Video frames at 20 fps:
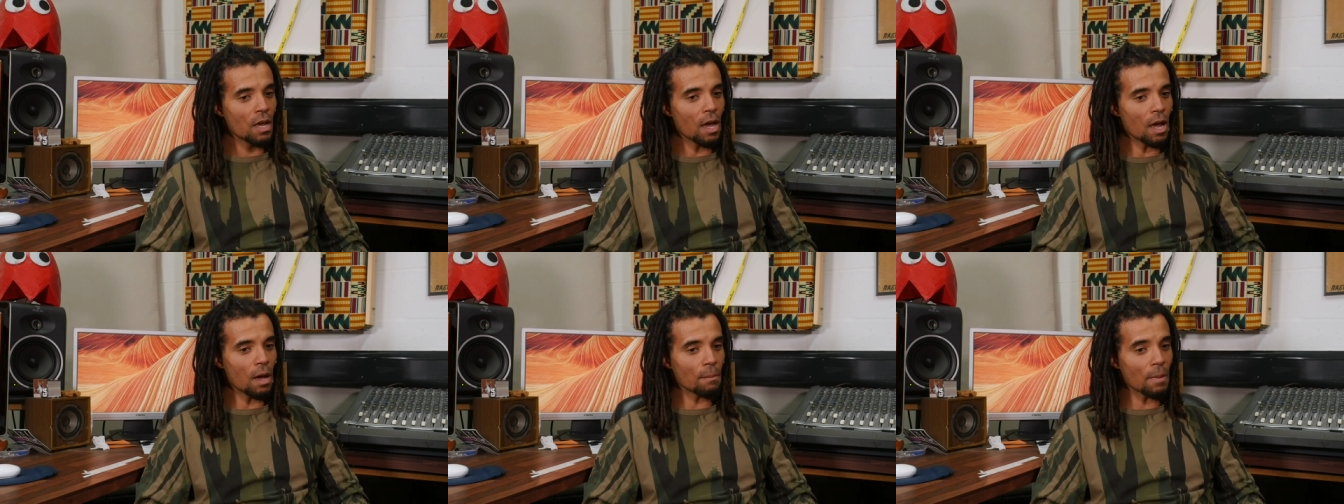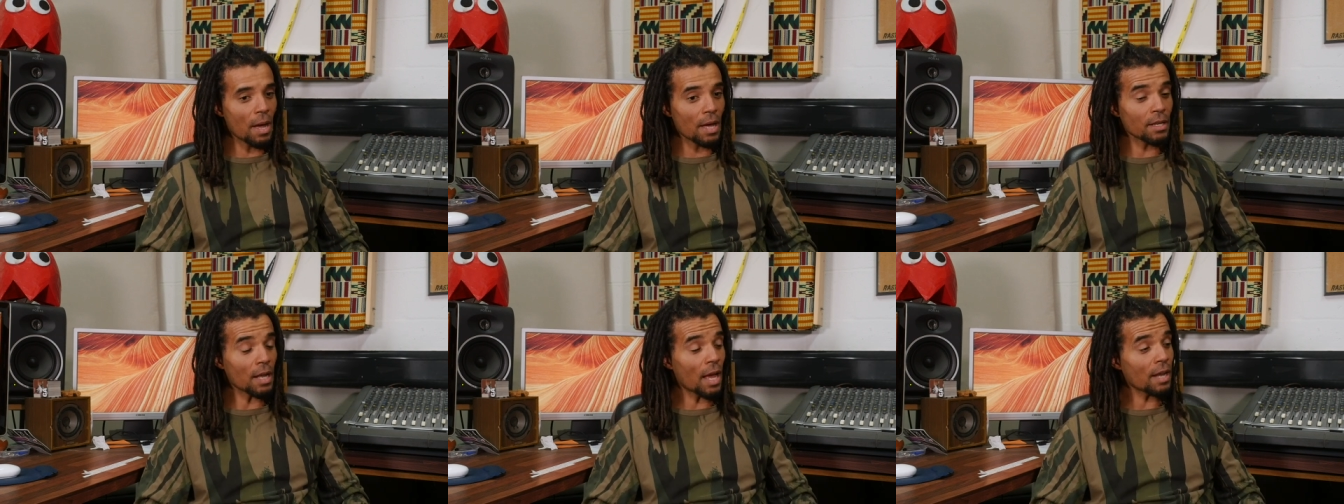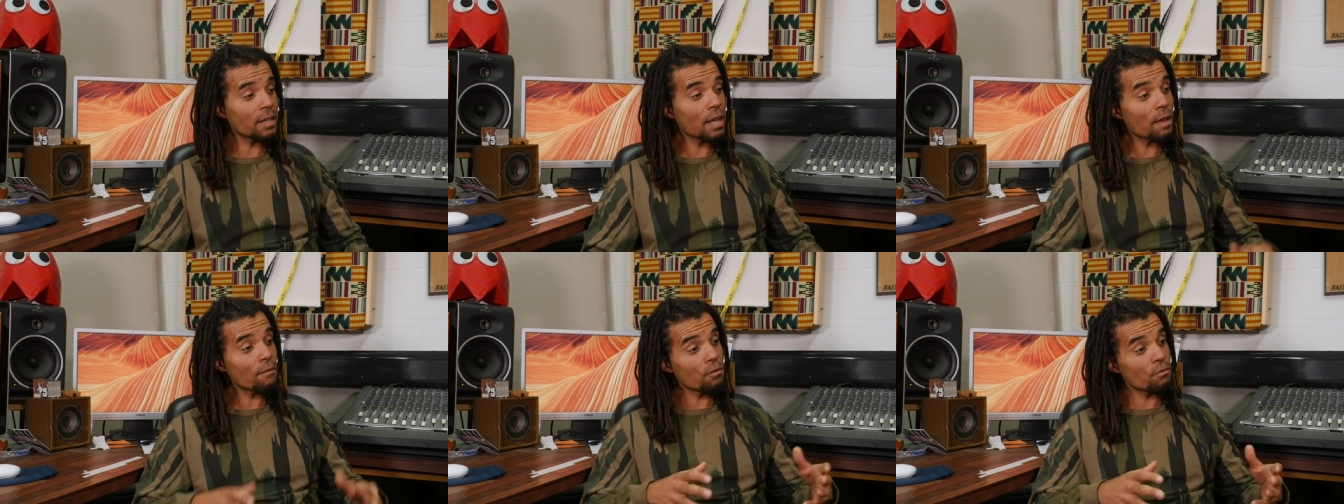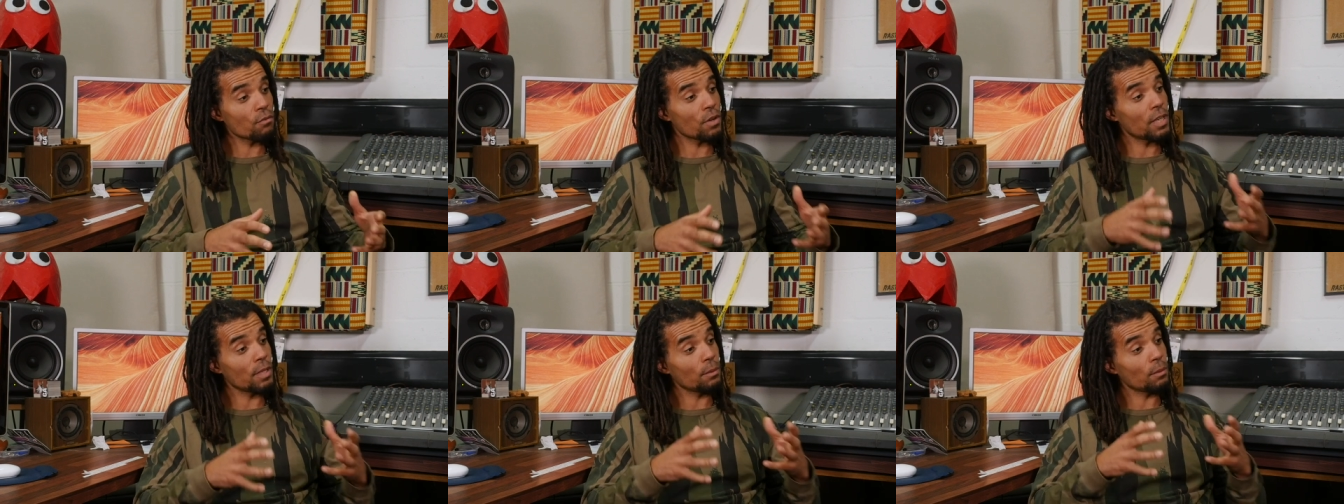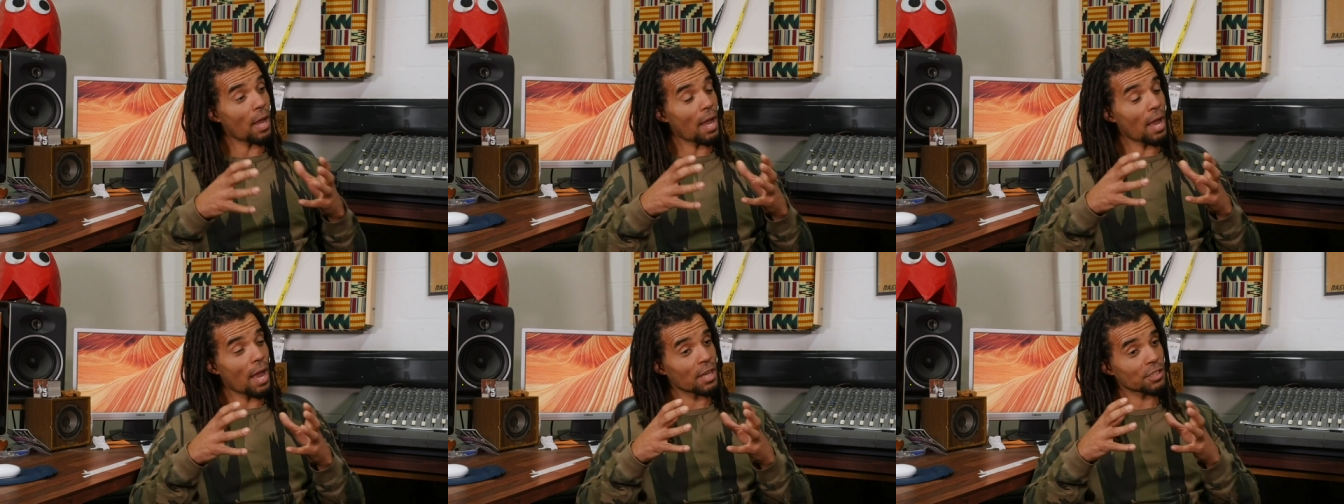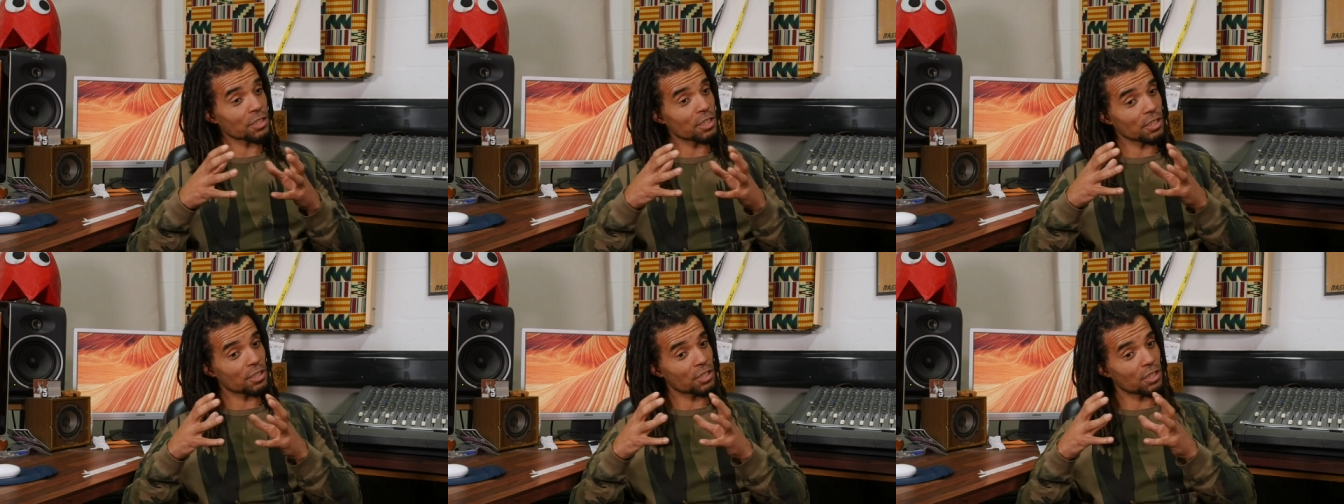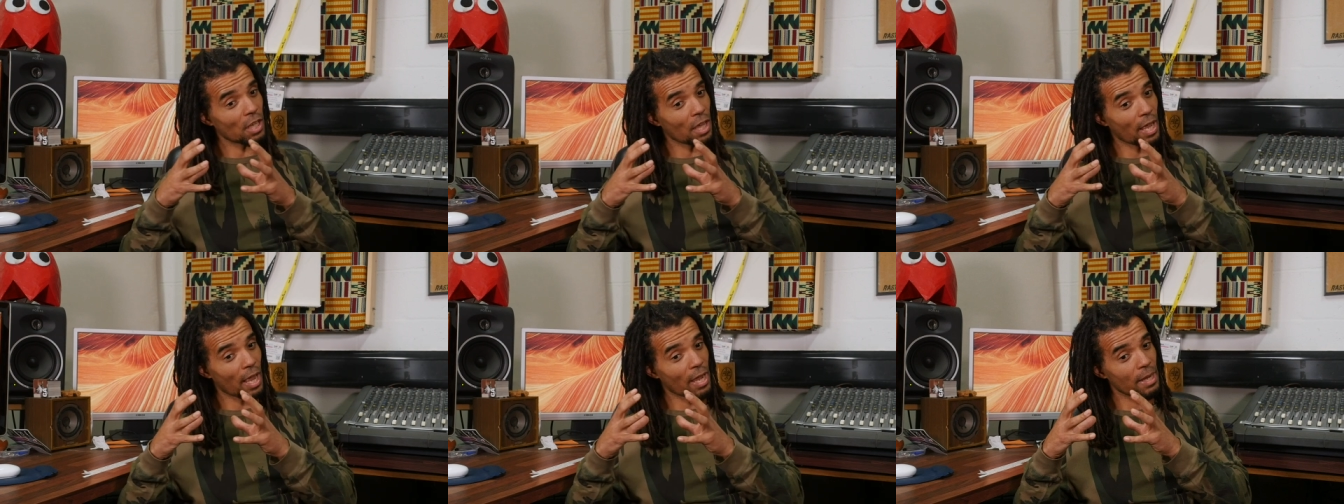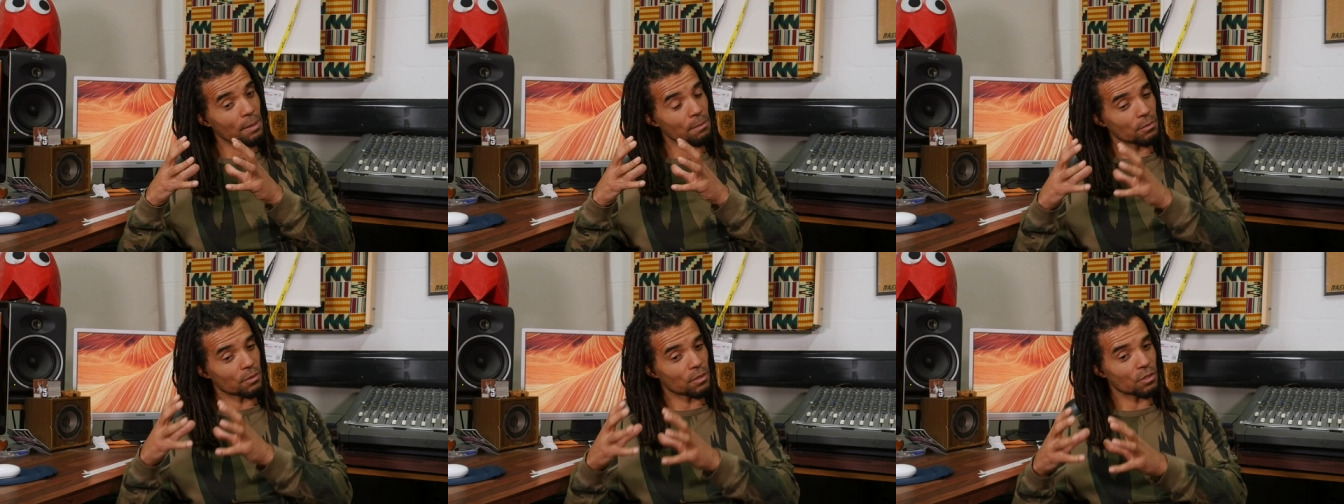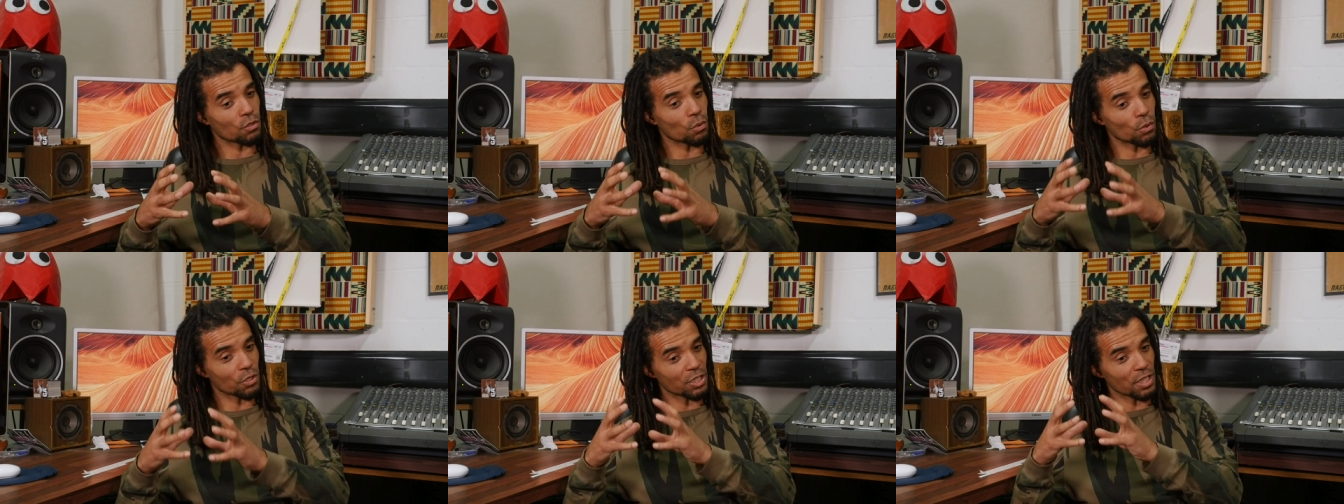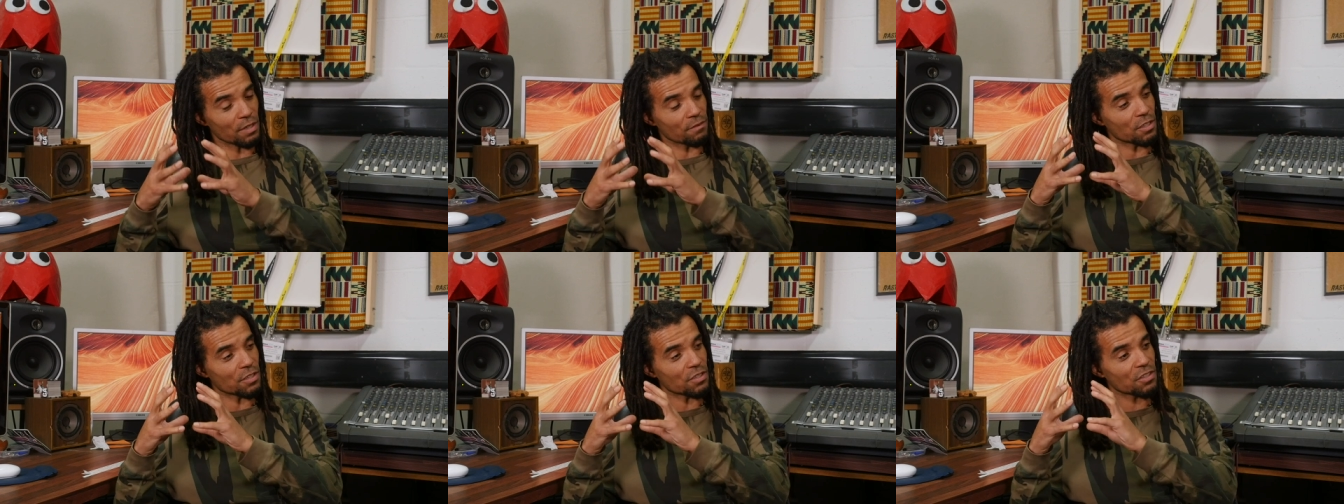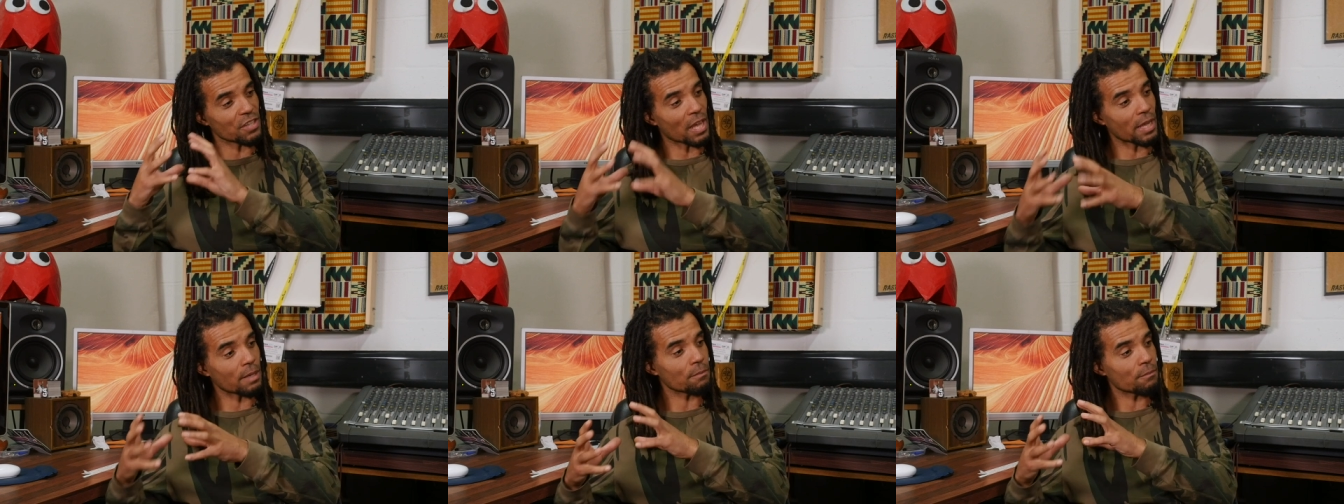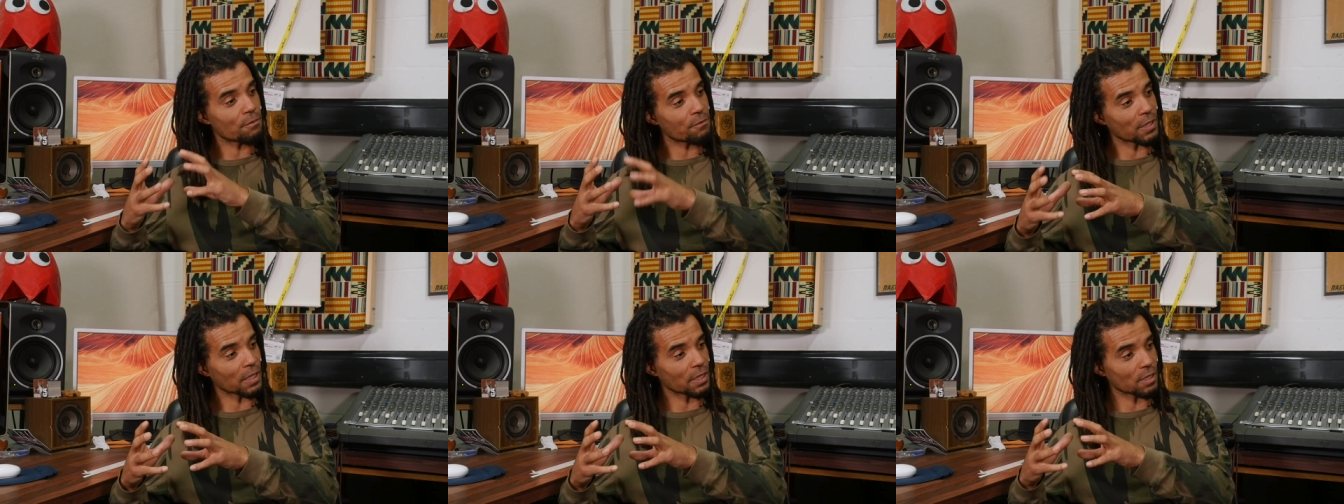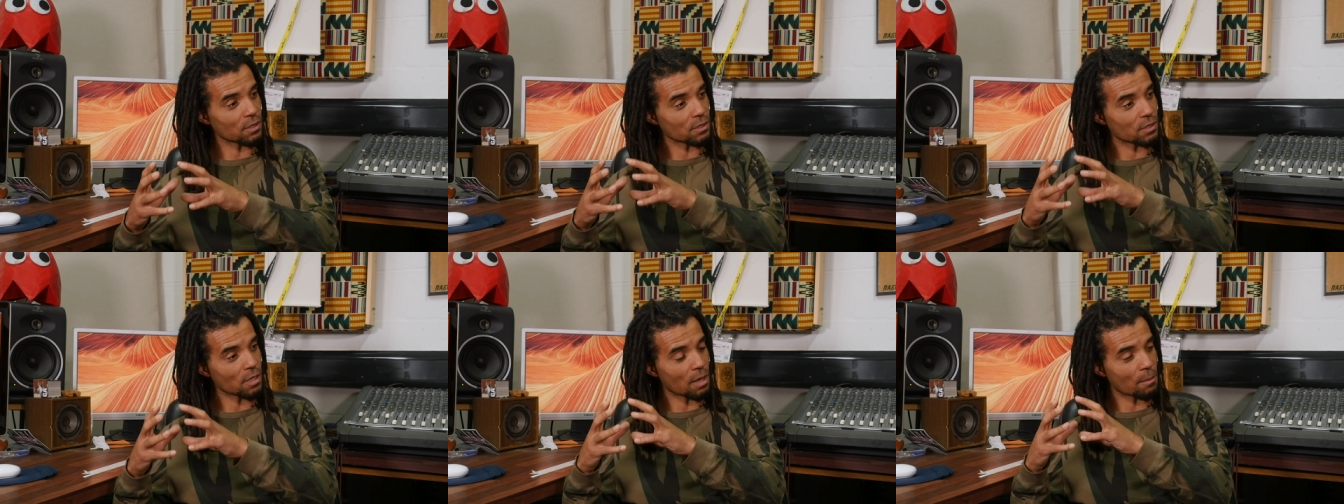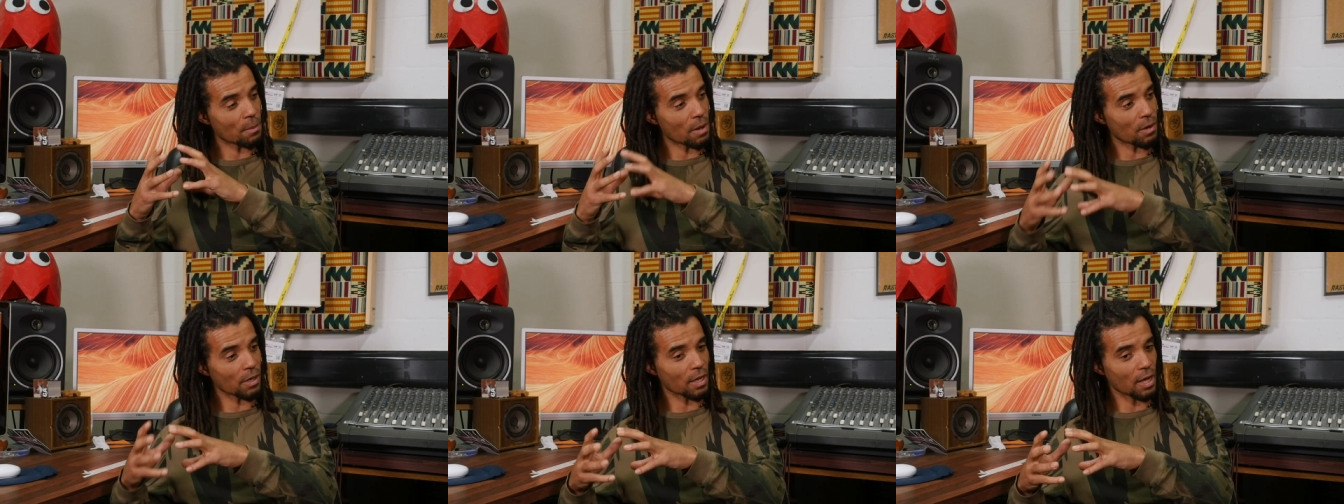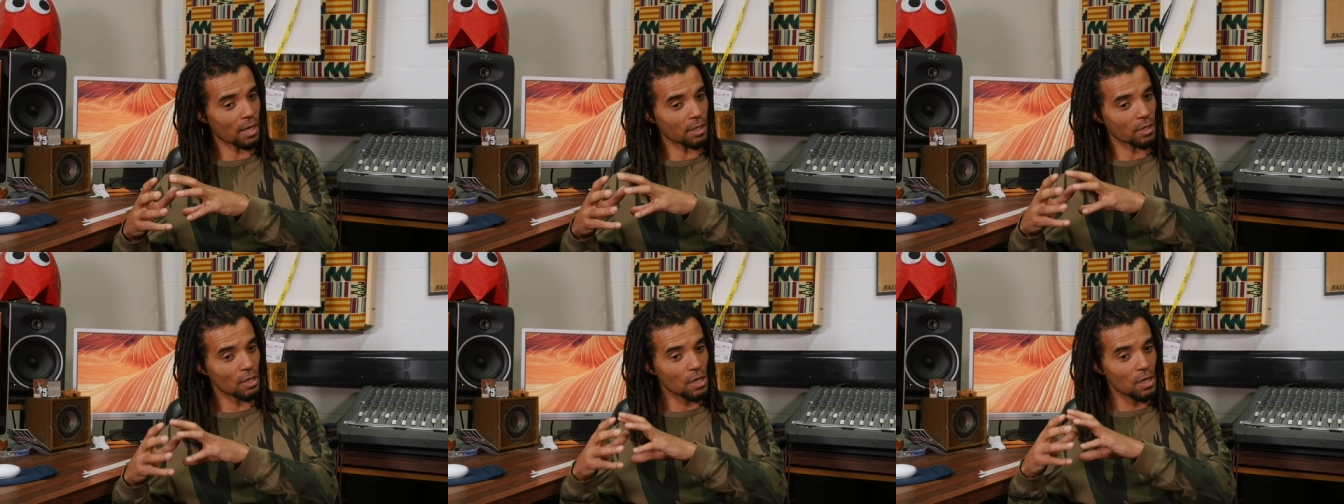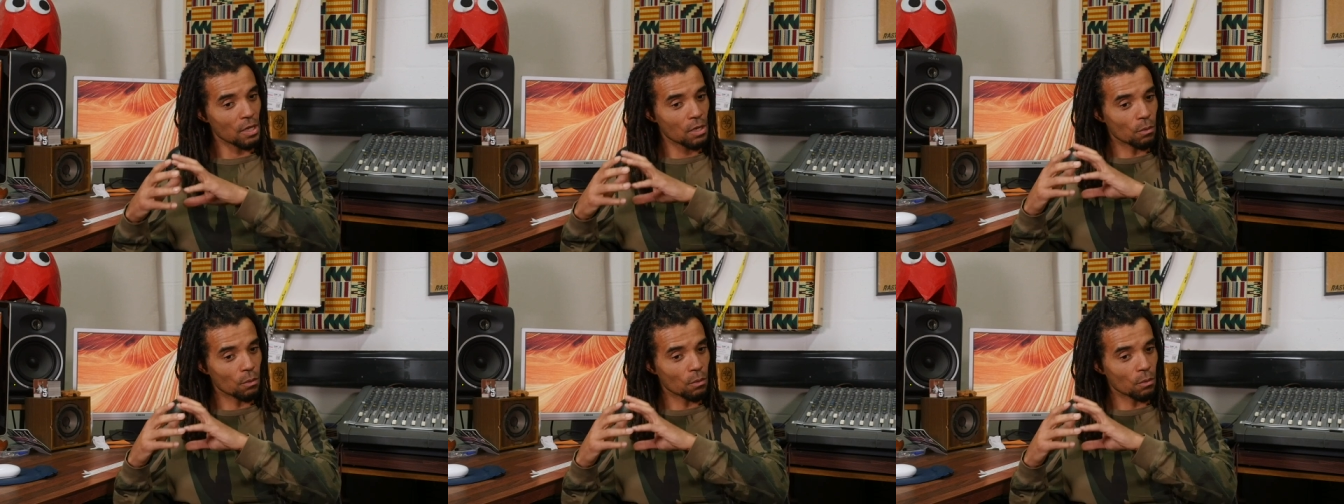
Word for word: um, and, and never really actually aimed to achieve the same things that America had.